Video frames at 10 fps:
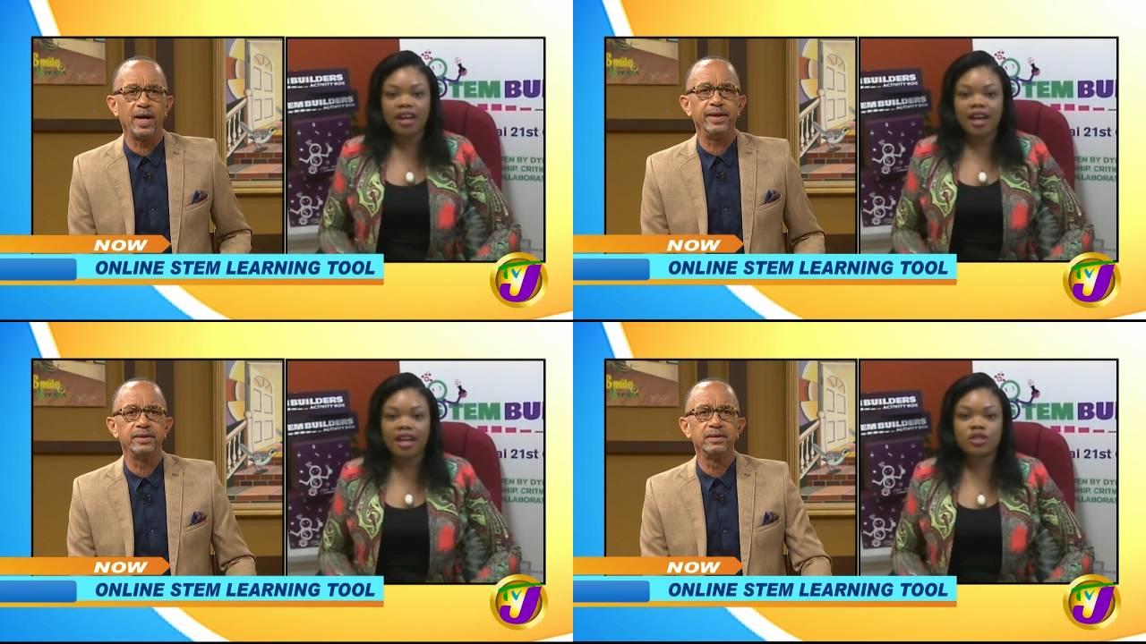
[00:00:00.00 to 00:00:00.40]

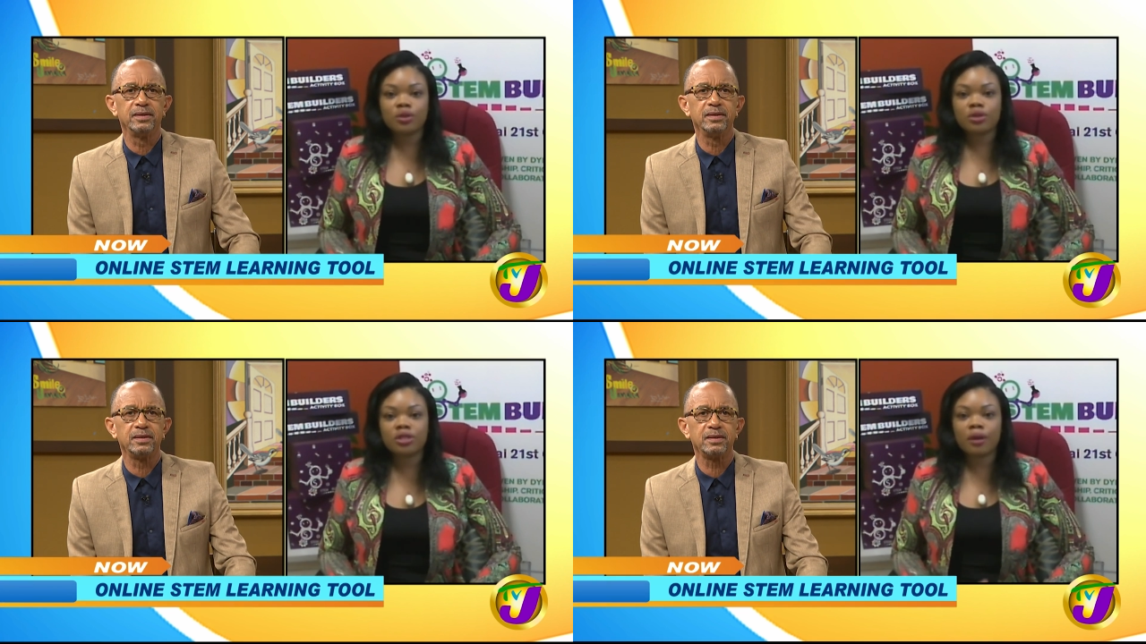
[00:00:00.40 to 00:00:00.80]
Speaker 1: And so
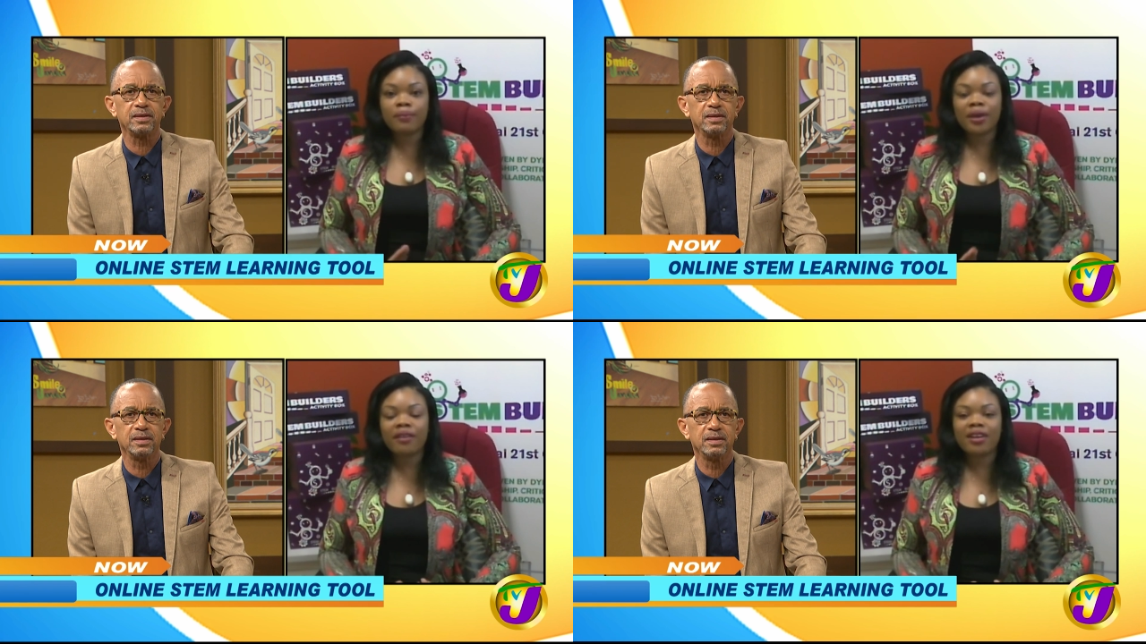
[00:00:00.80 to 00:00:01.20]
some
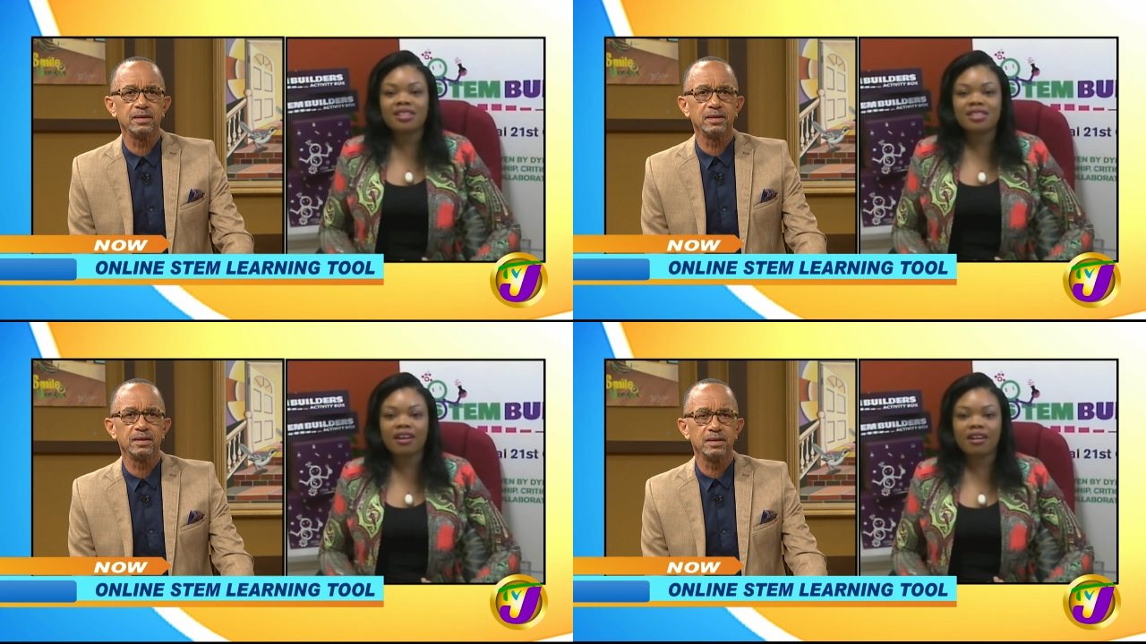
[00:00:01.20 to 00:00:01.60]
parents
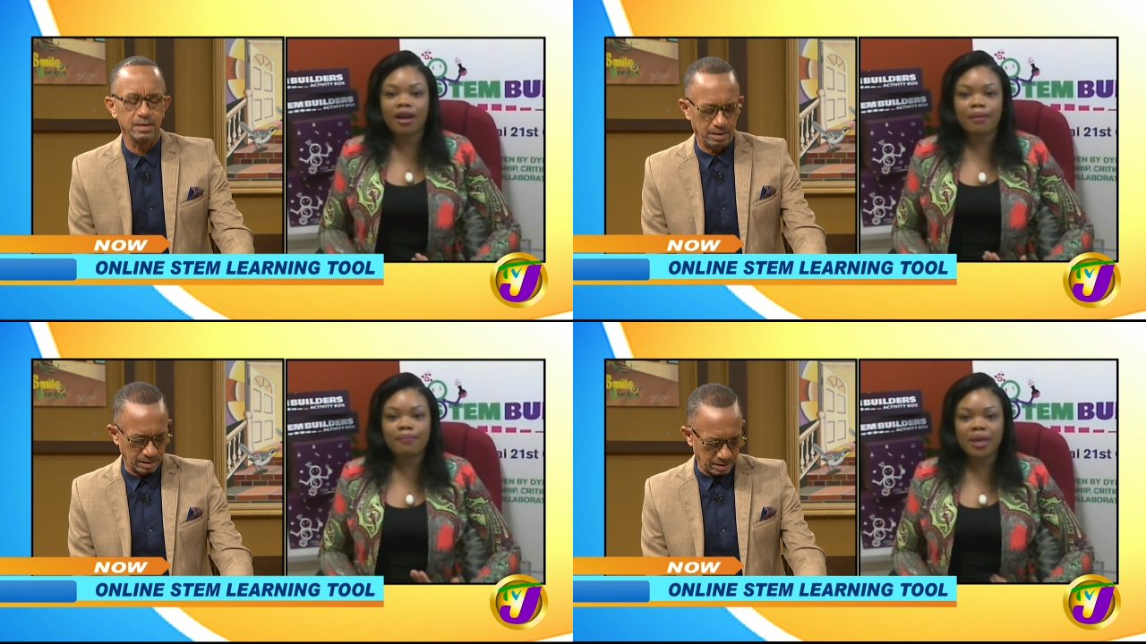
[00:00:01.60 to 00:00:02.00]
are a
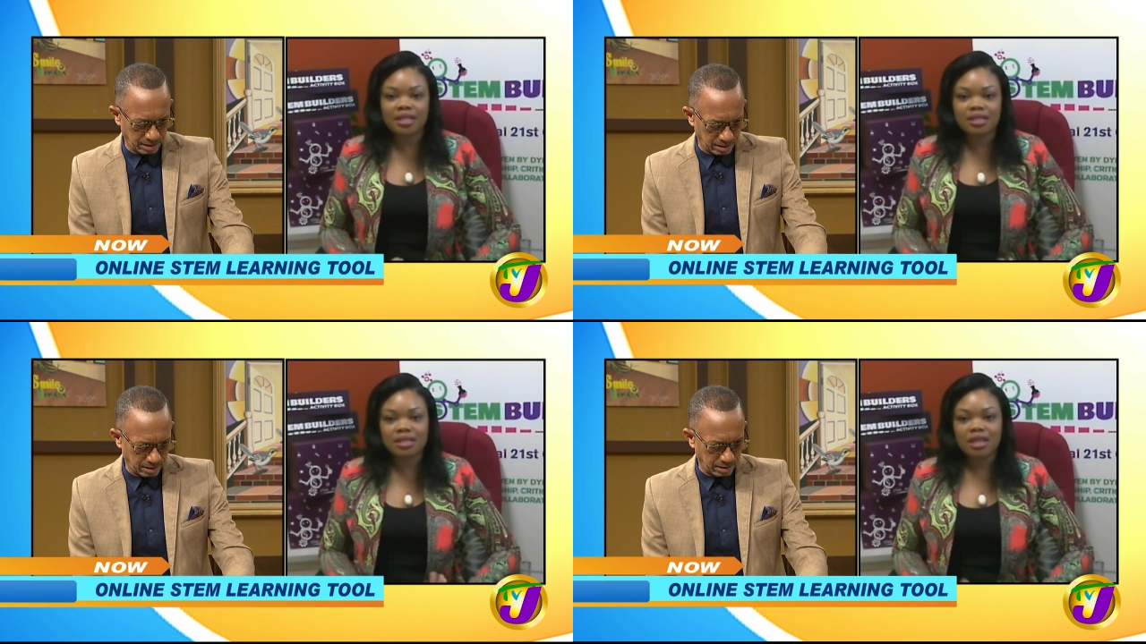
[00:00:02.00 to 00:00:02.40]

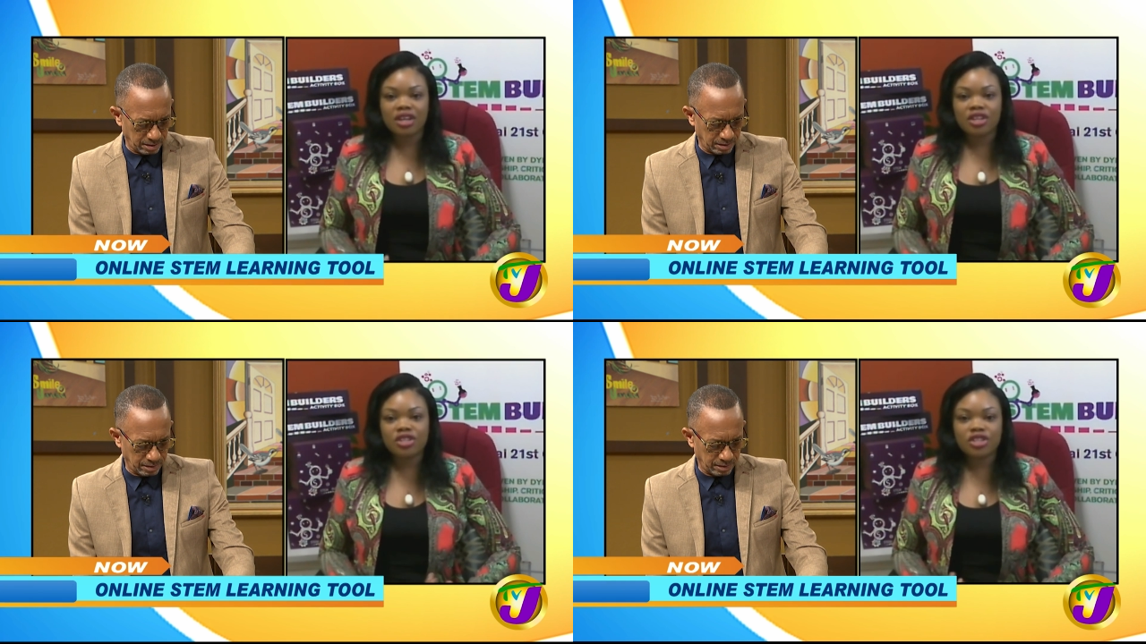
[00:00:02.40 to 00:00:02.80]
bit
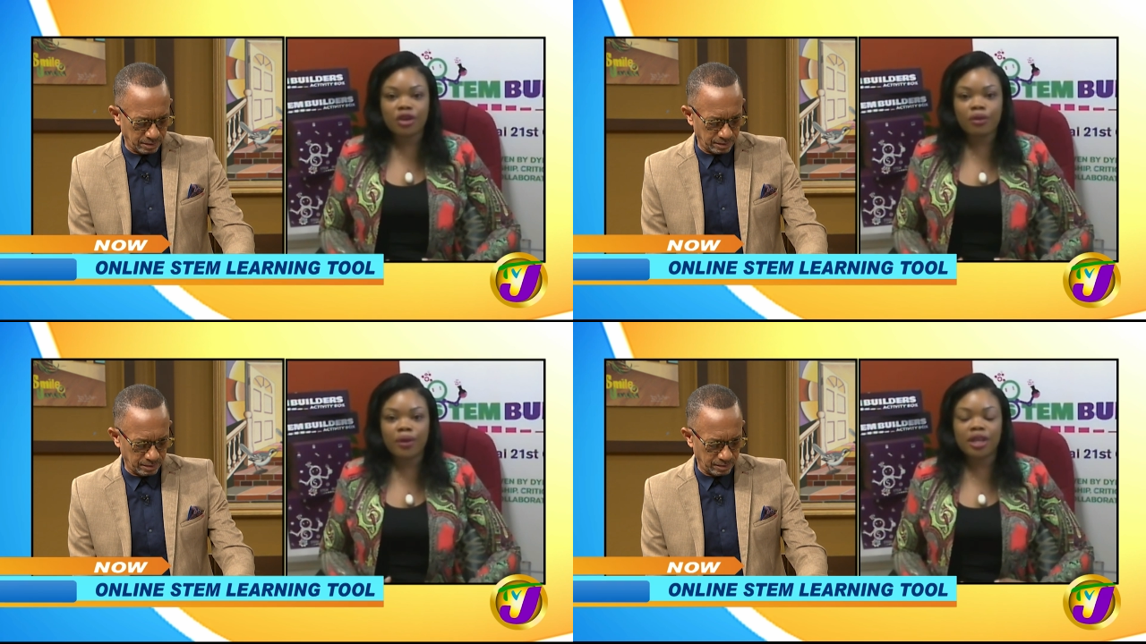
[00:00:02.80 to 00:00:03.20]
jittery
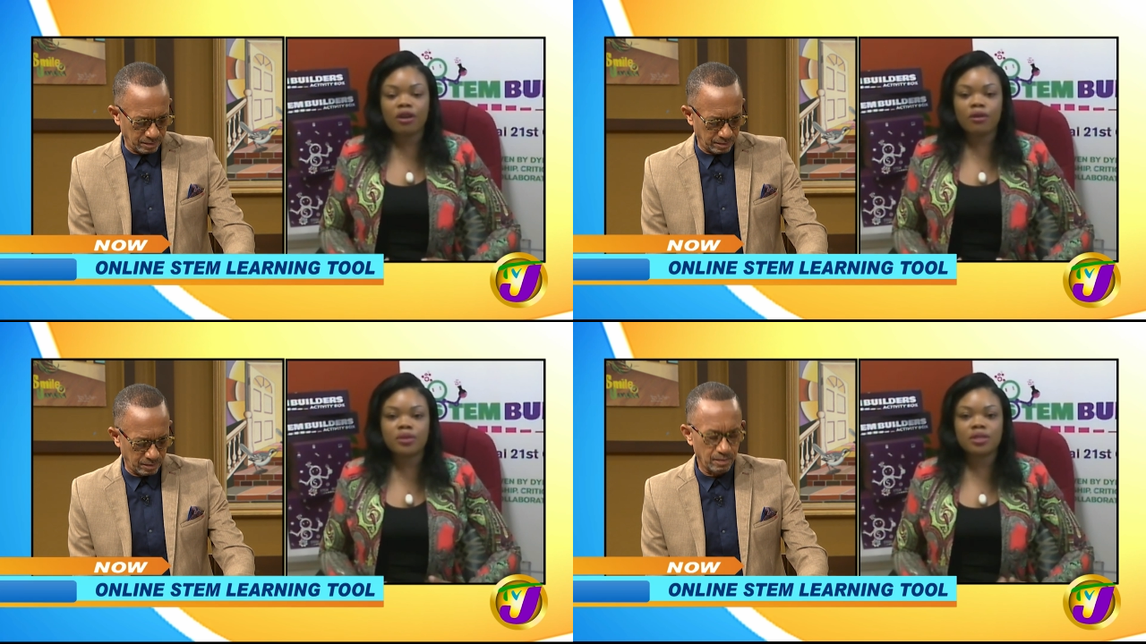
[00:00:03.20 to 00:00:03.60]
when it
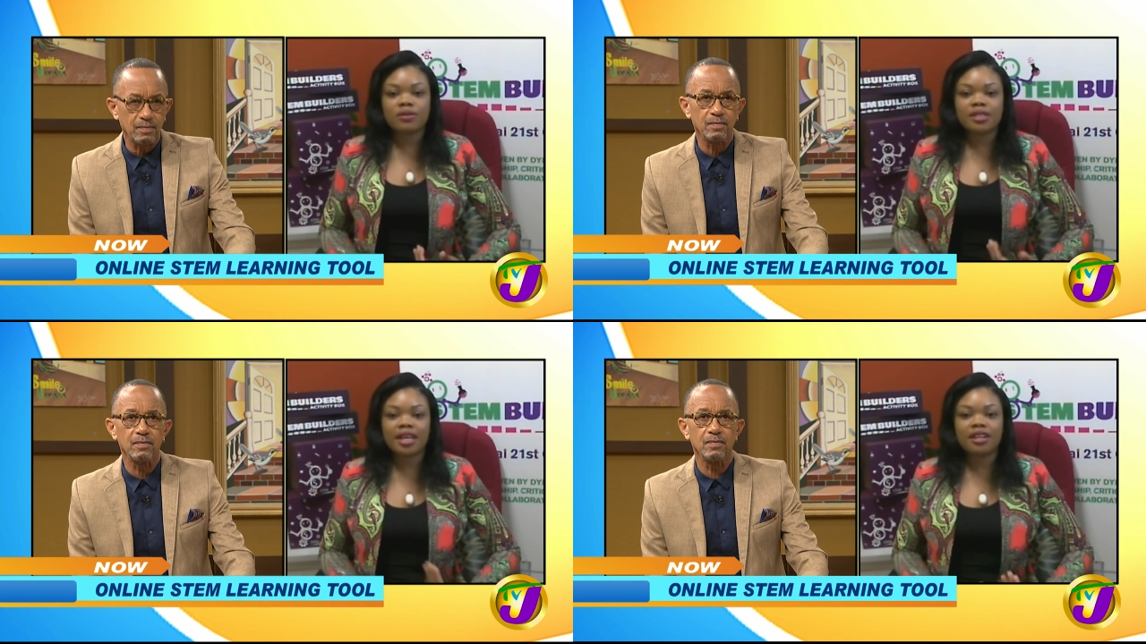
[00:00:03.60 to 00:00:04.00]
comes to
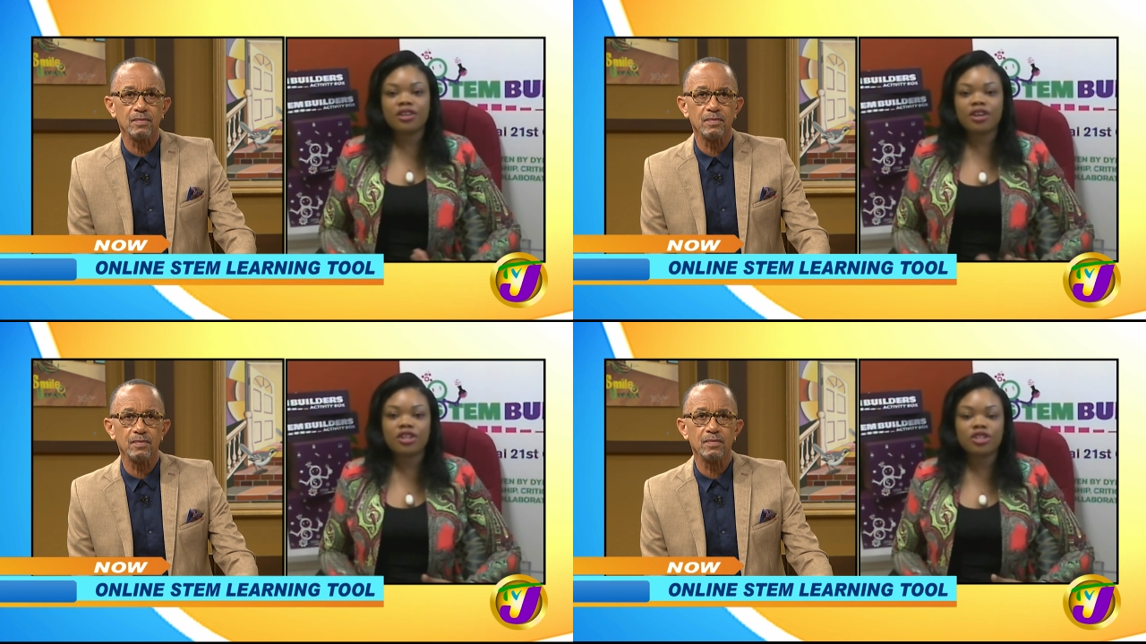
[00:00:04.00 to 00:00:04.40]
sending their
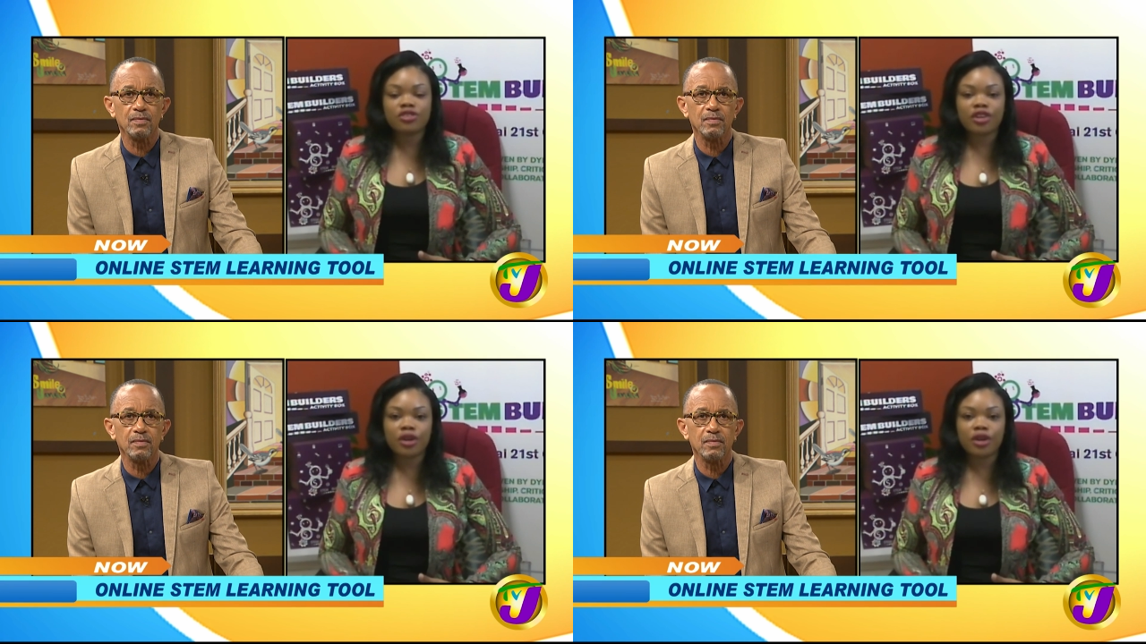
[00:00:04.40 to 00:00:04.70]
children